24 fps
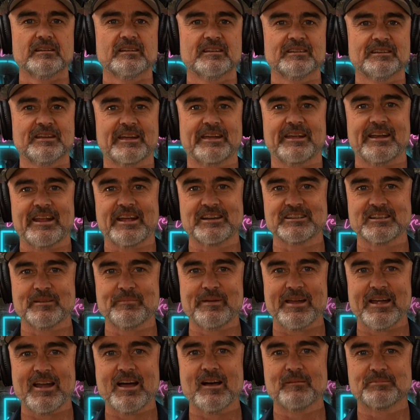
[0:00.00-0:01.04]
Nick had actually
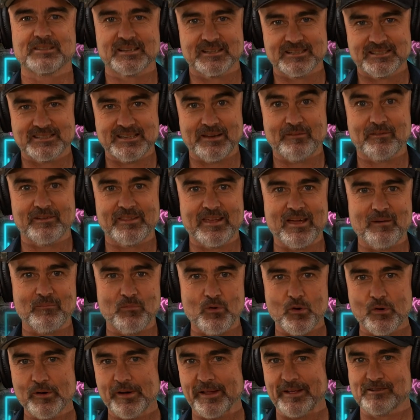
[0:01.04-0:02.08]
been up since 7 that
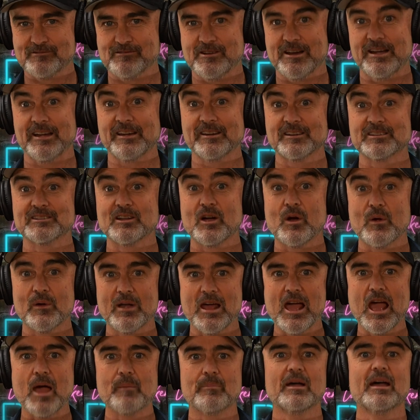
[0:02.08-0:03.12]
morning creating his own
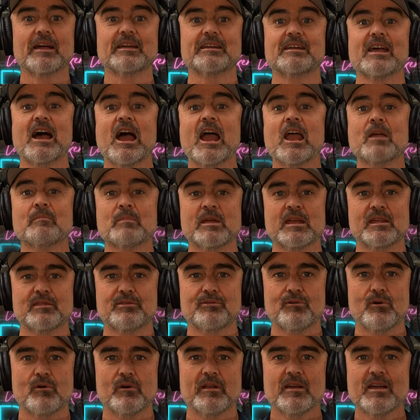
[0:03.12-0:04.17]
app, a game he
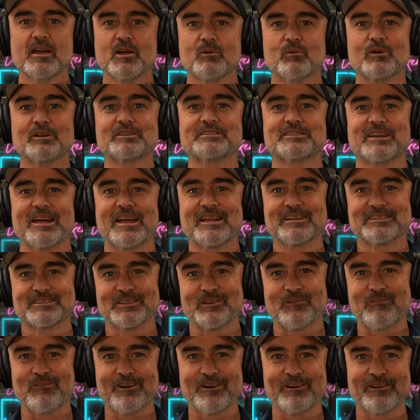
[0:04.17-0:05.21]
thought would change the
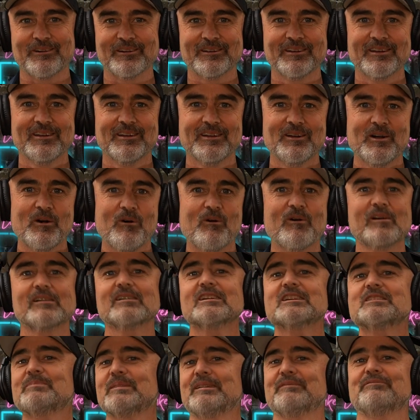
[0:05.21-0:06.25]
world, or at
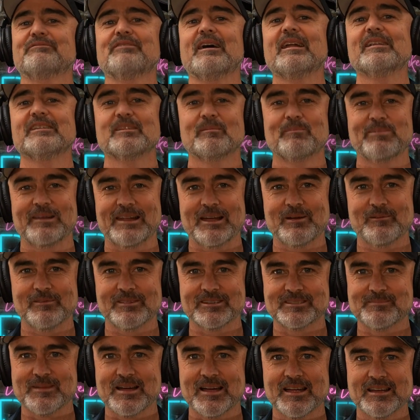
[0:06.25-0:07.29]
least be fun to play with
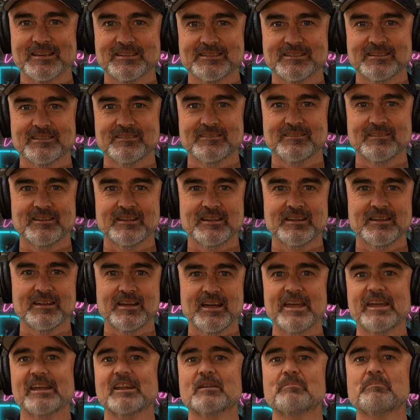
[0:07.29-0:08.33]
his mates.
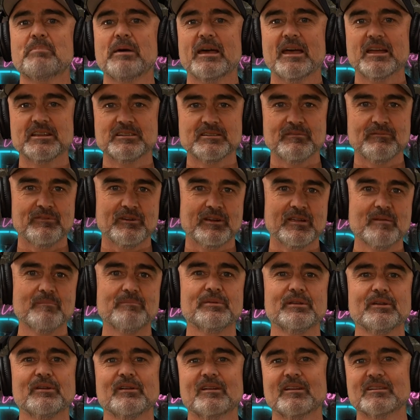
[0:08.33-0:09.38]
He had a passion for
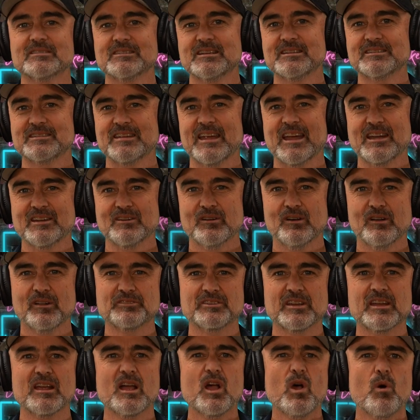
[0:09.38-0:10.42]
computers and
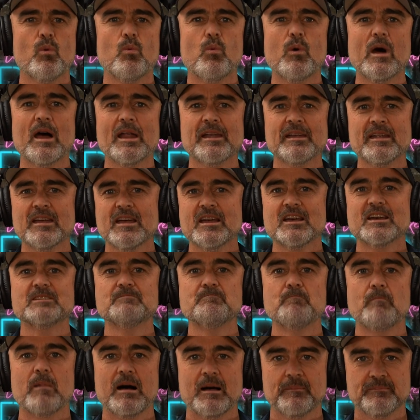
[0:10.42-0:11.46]
technology, one his
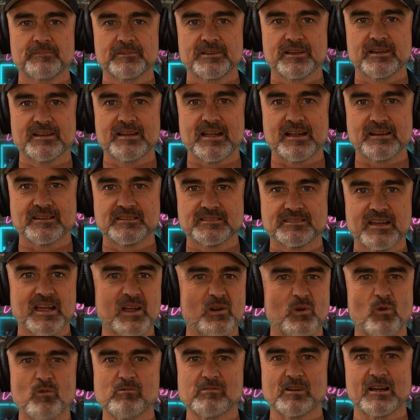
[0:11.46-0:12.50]
mum didn't understand
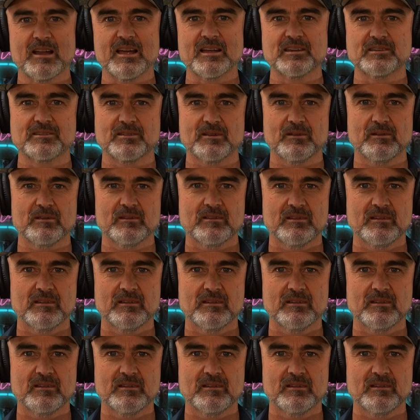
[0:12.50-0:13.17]
or relate to.